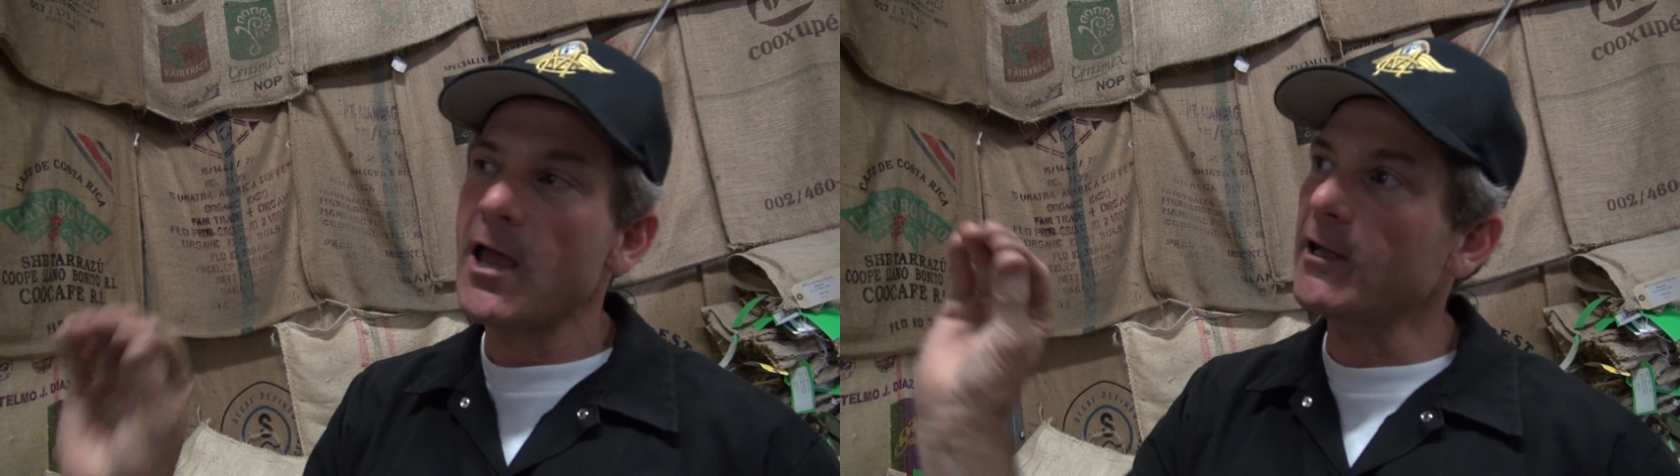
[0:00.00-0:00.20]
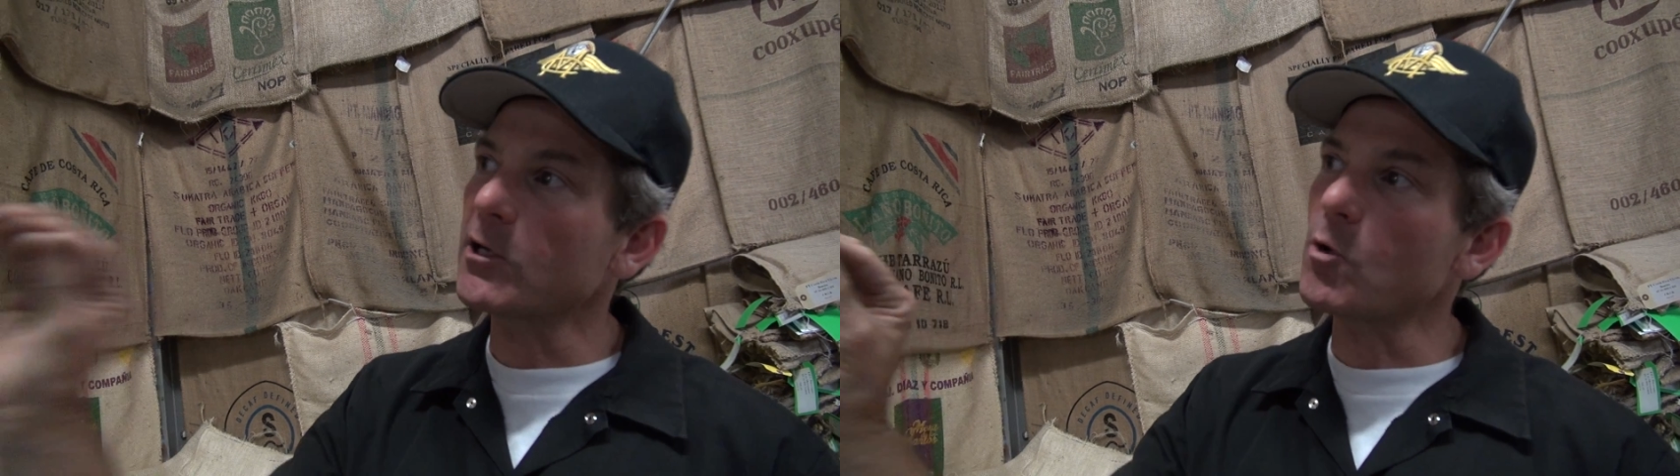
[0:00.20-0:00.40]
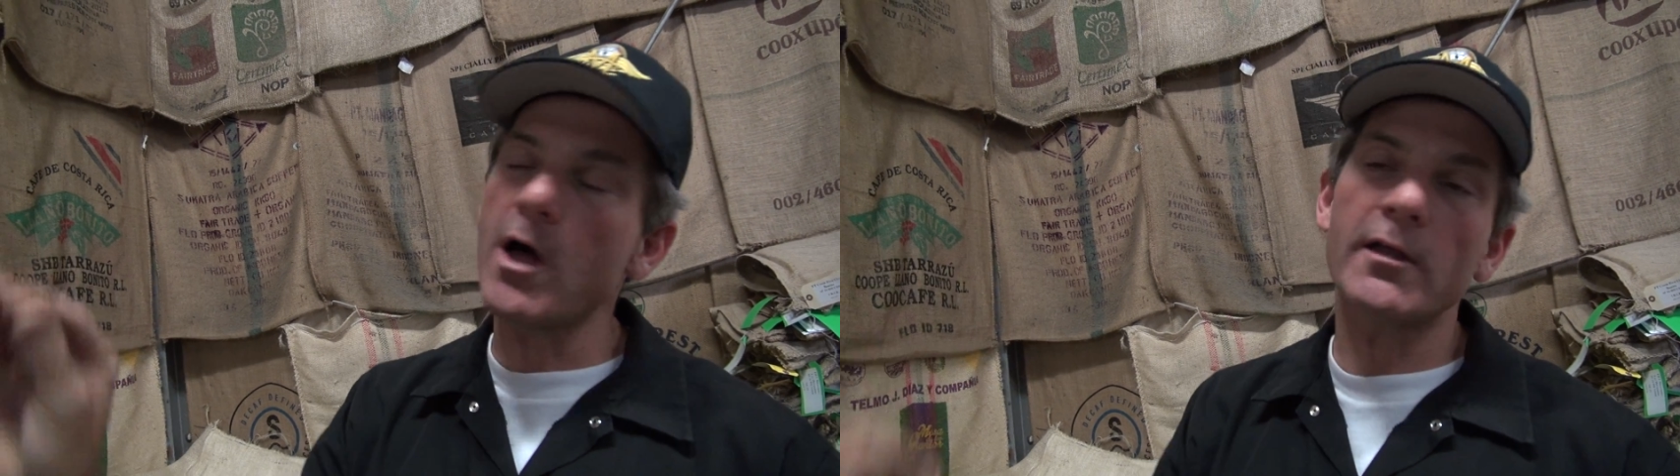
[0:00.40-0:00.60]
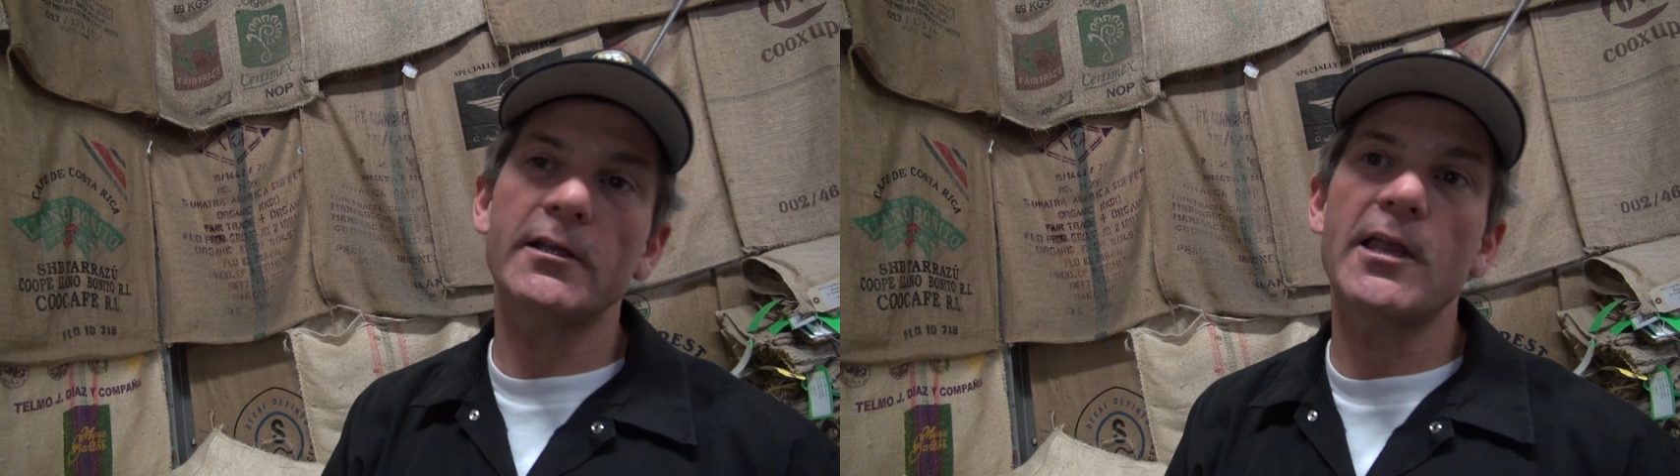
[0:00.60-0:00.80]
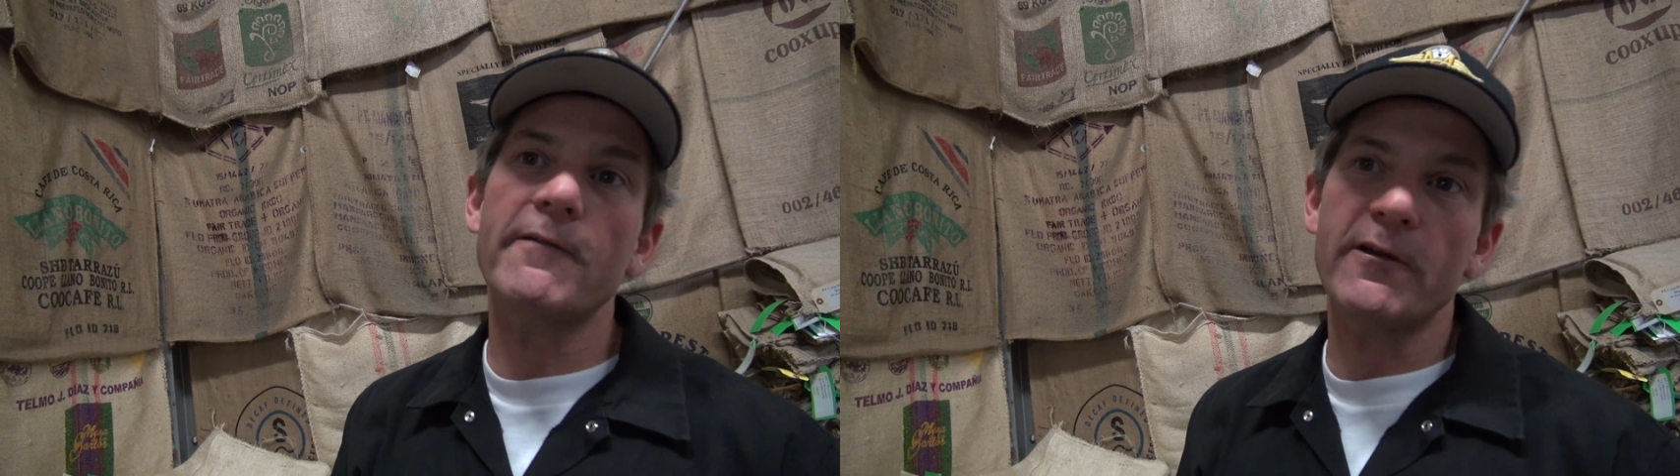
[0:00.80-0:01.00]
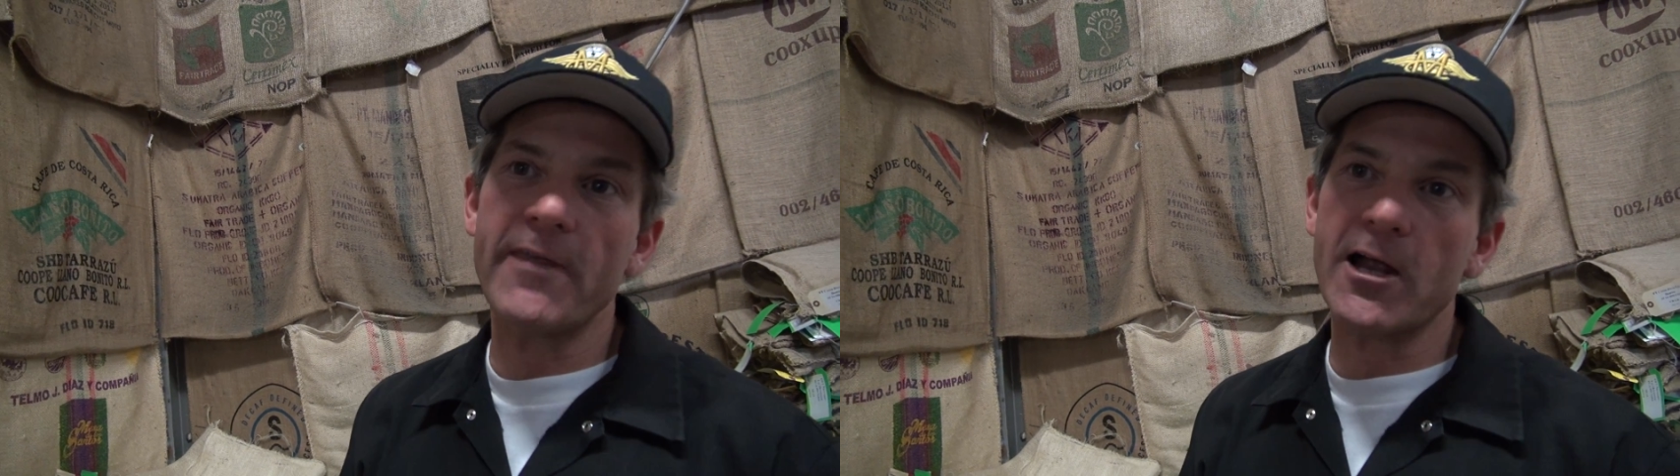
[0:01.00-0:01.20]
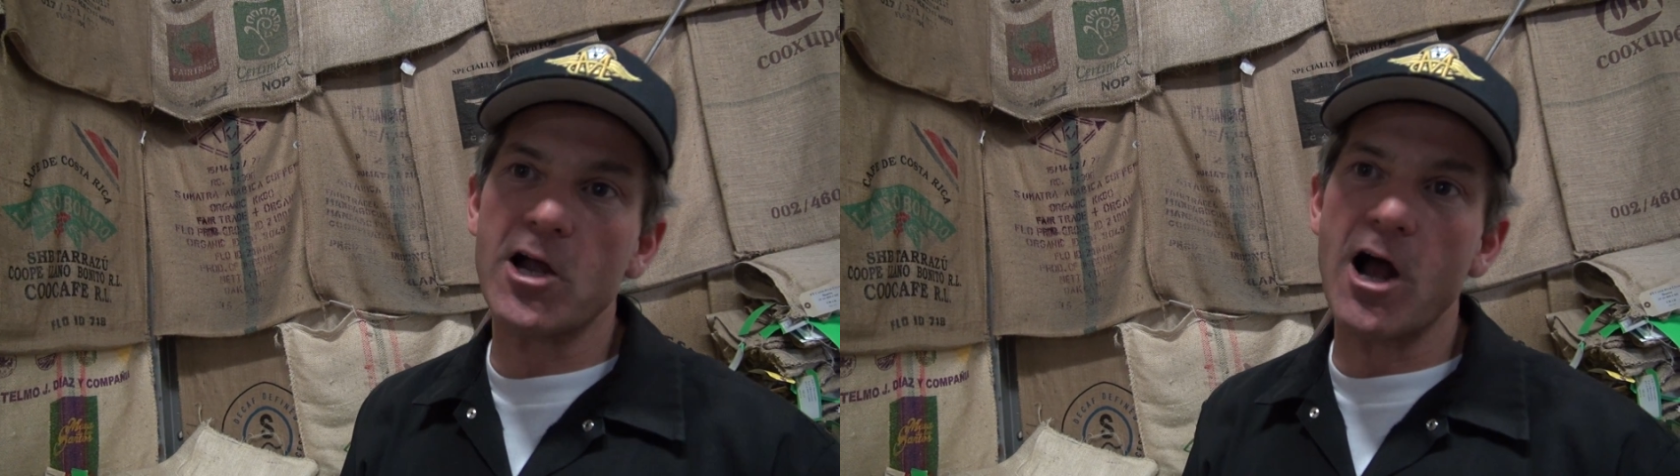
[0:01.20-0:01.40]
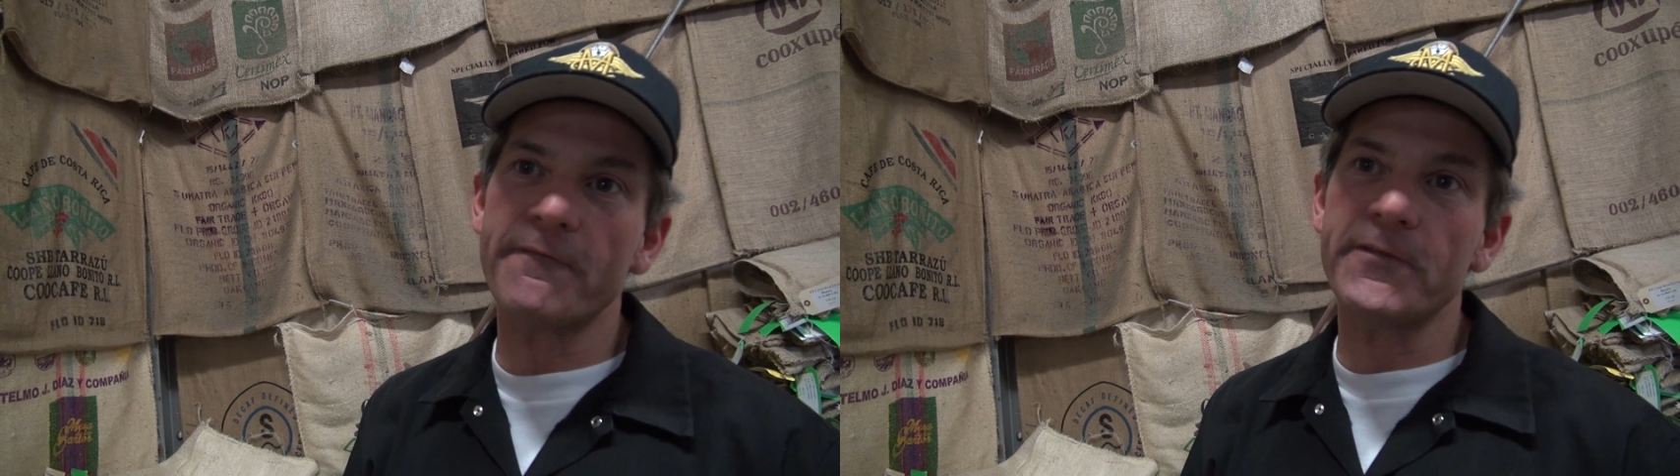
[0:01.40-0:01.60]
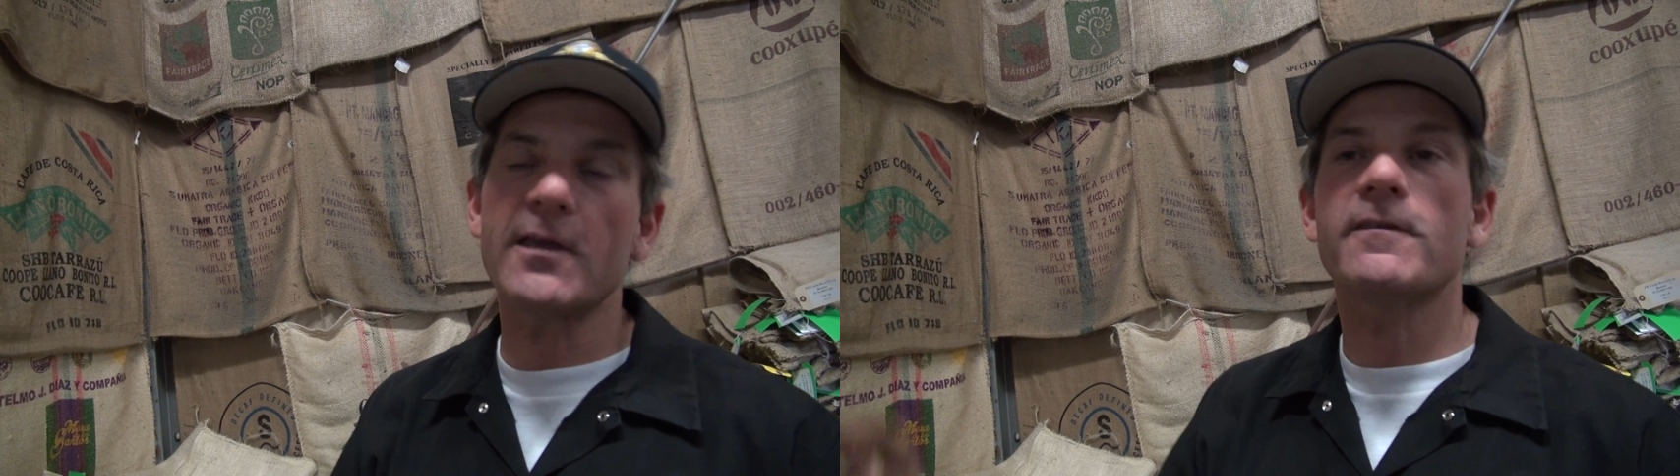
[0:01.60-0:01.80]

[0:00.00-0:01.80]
and a quality level of that coffee,